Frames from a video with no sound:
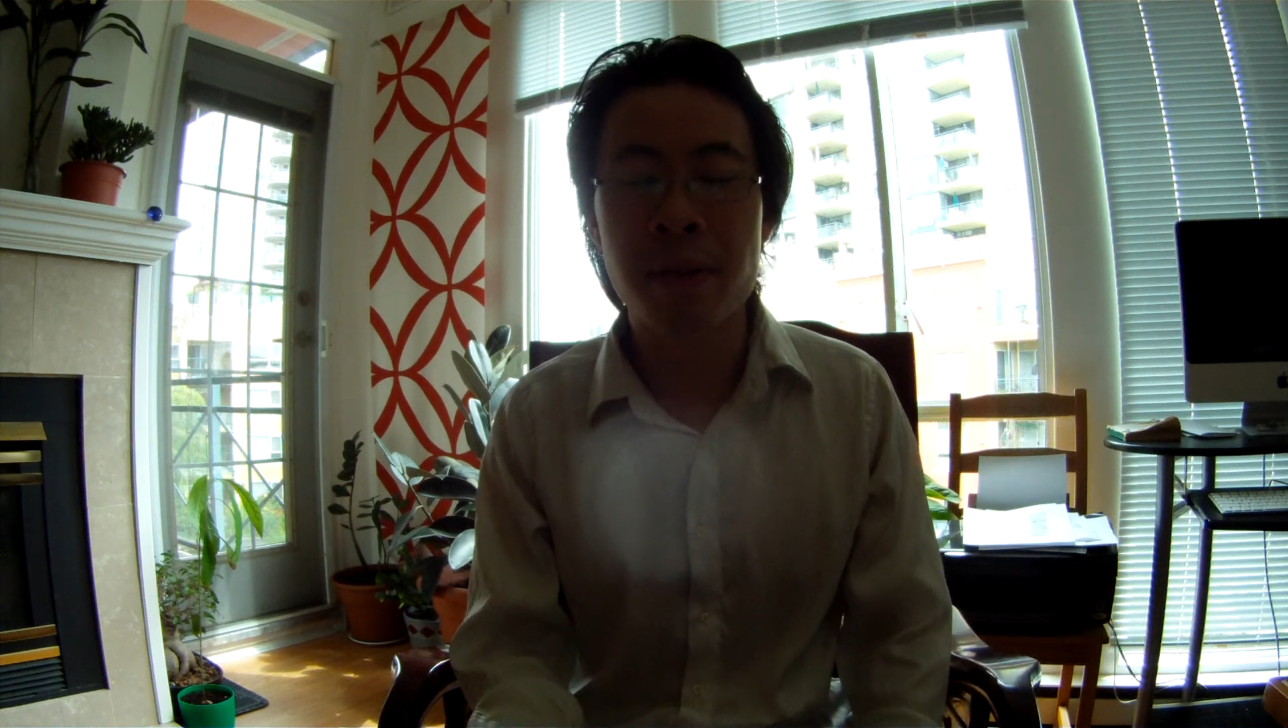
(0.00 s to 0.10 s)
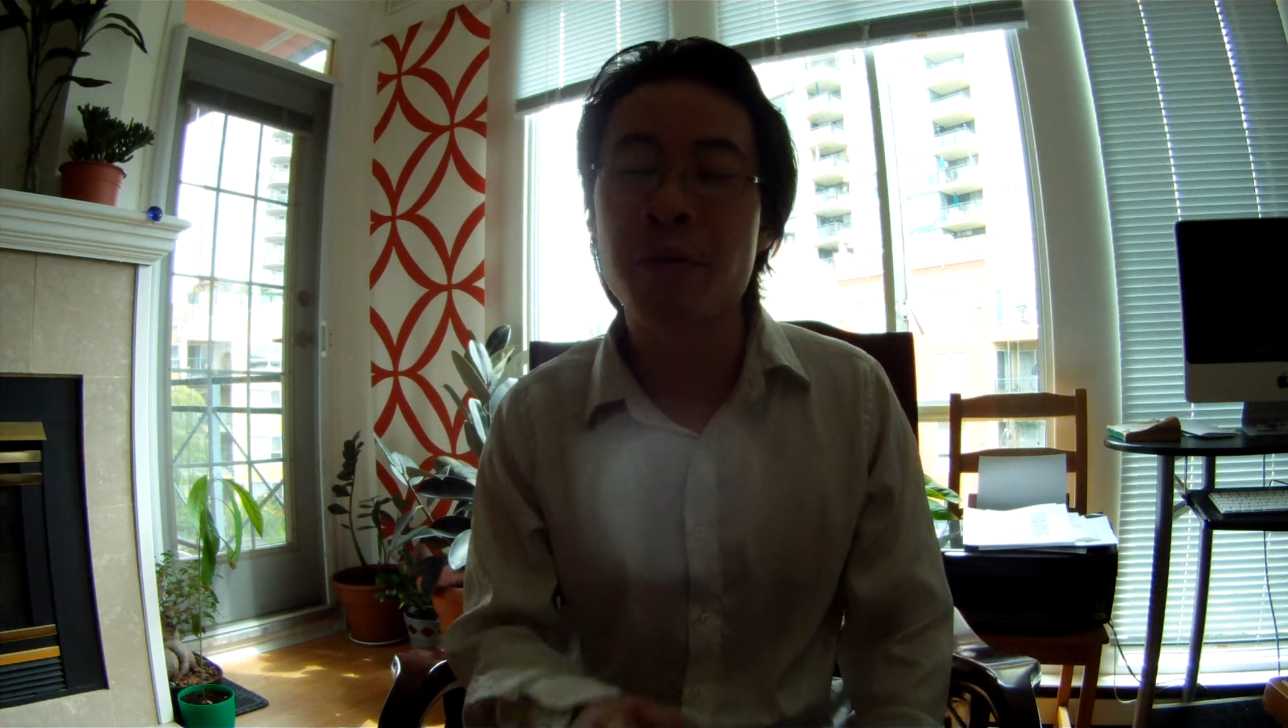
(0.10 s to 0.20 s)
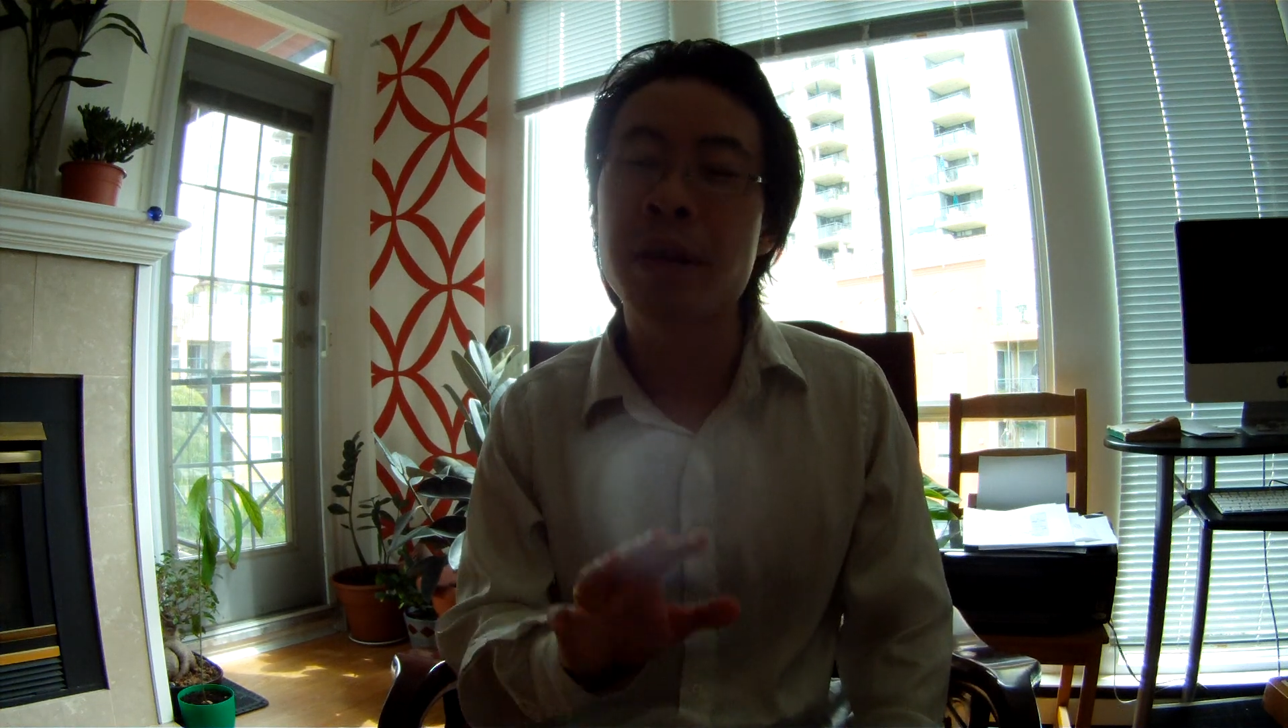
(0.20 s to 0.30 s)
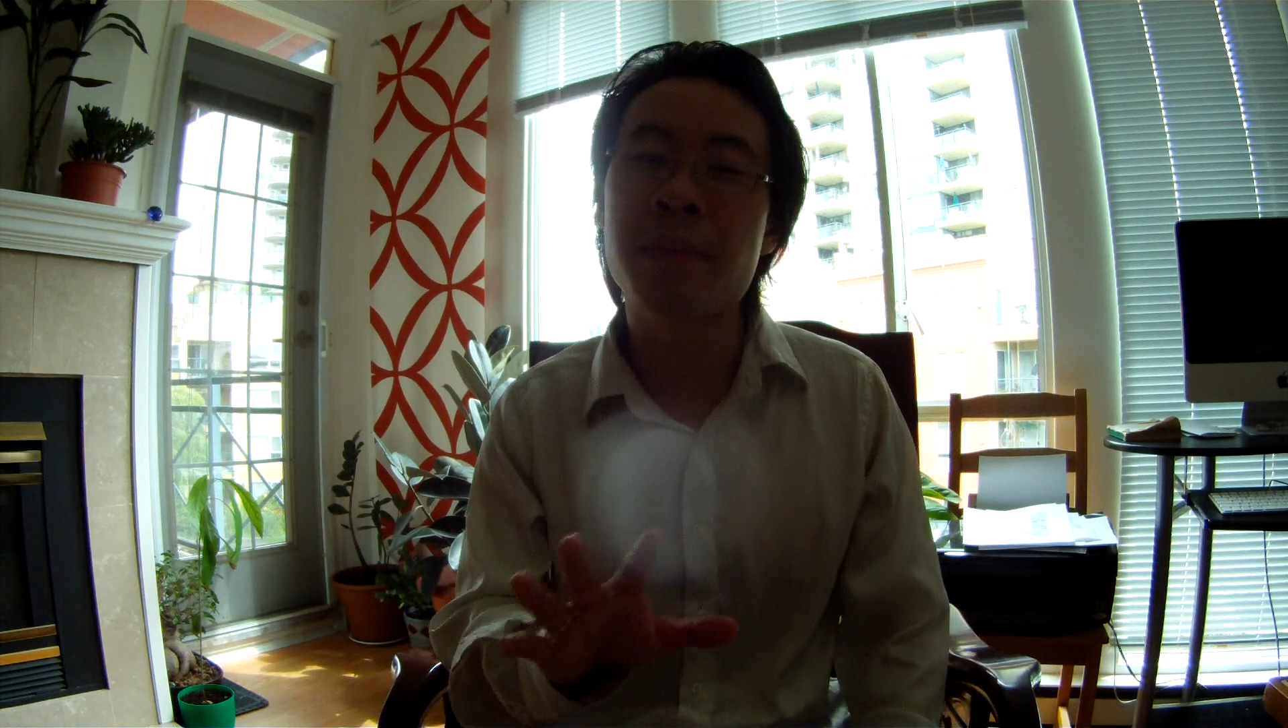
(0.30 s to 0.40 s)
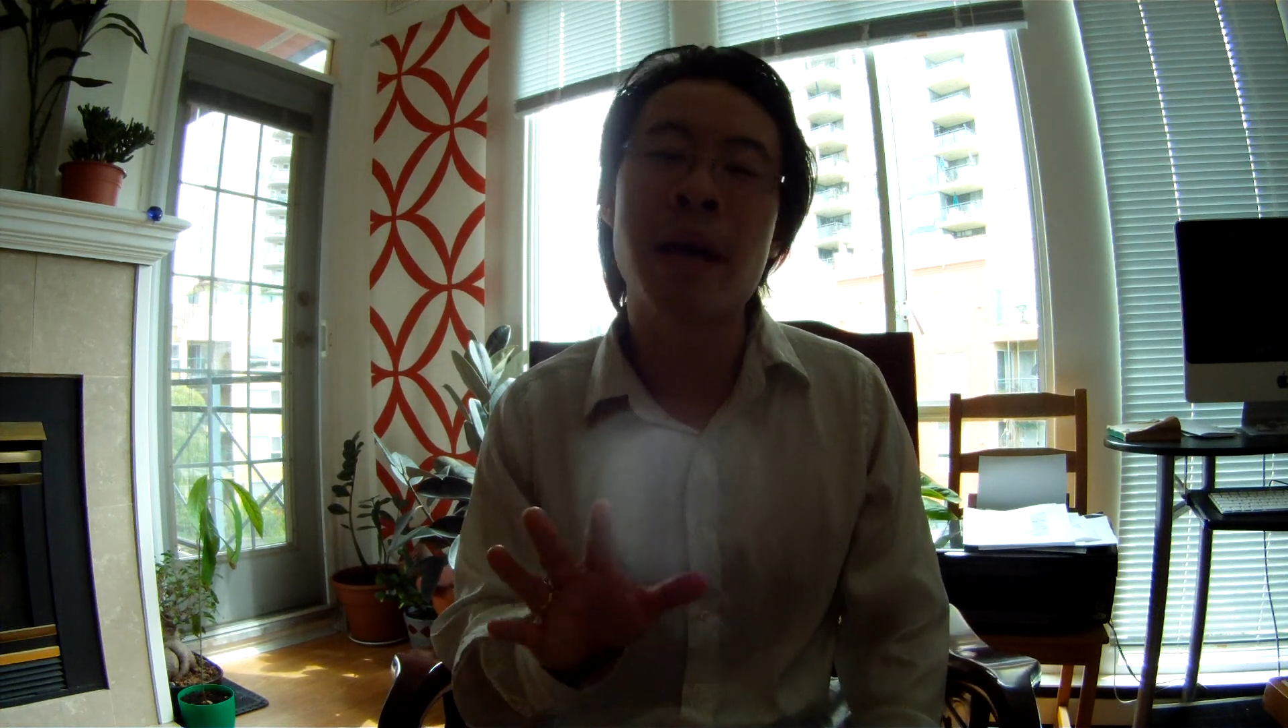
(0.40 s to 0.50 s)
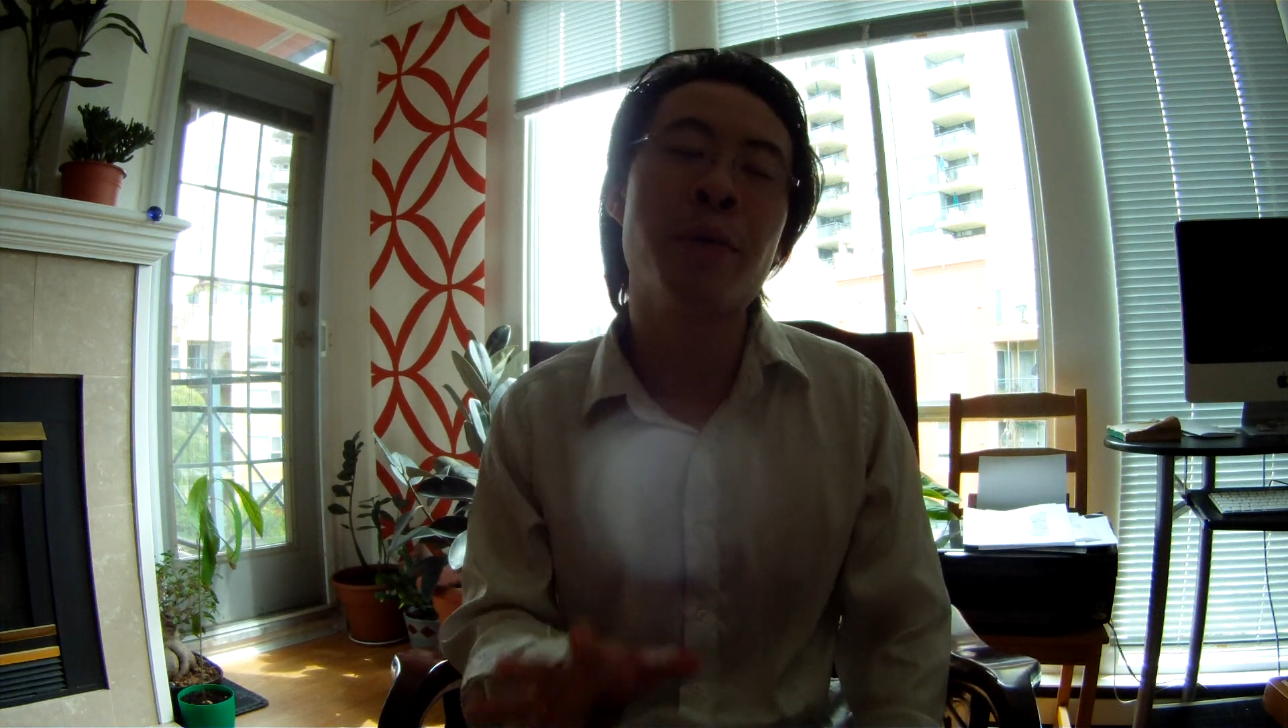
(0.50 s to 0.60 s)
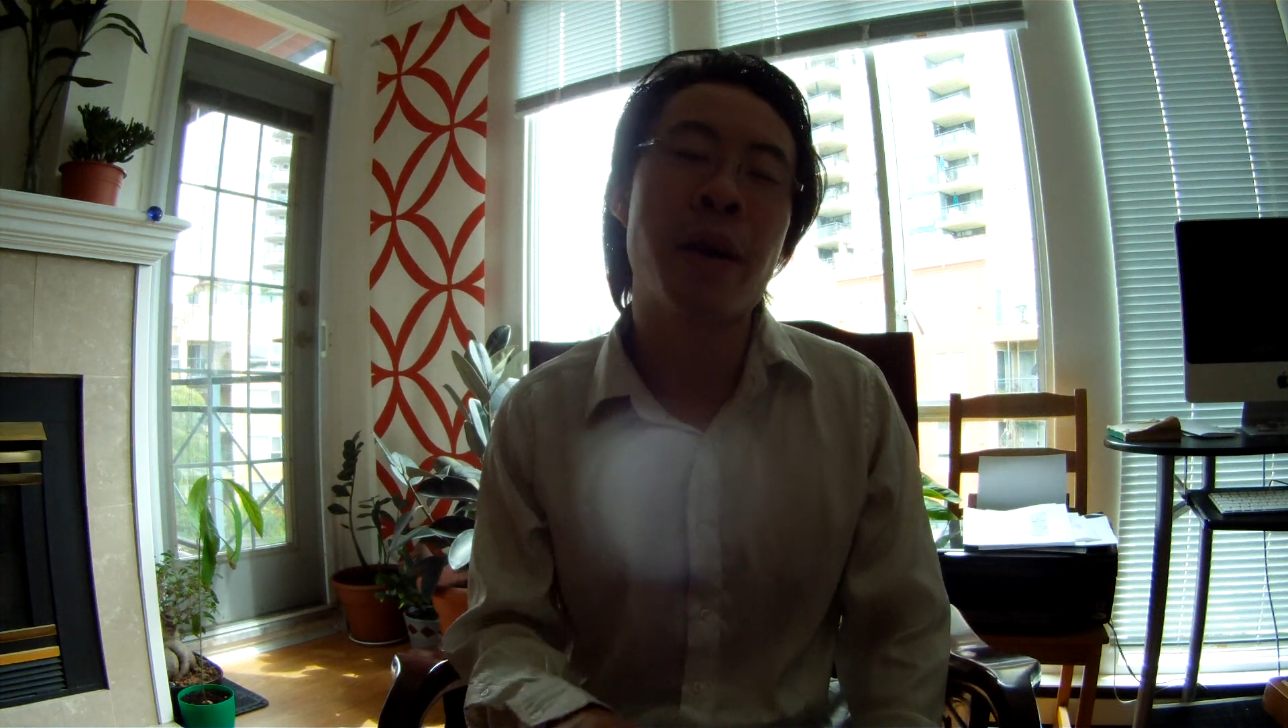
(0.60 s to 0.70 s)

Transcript: three main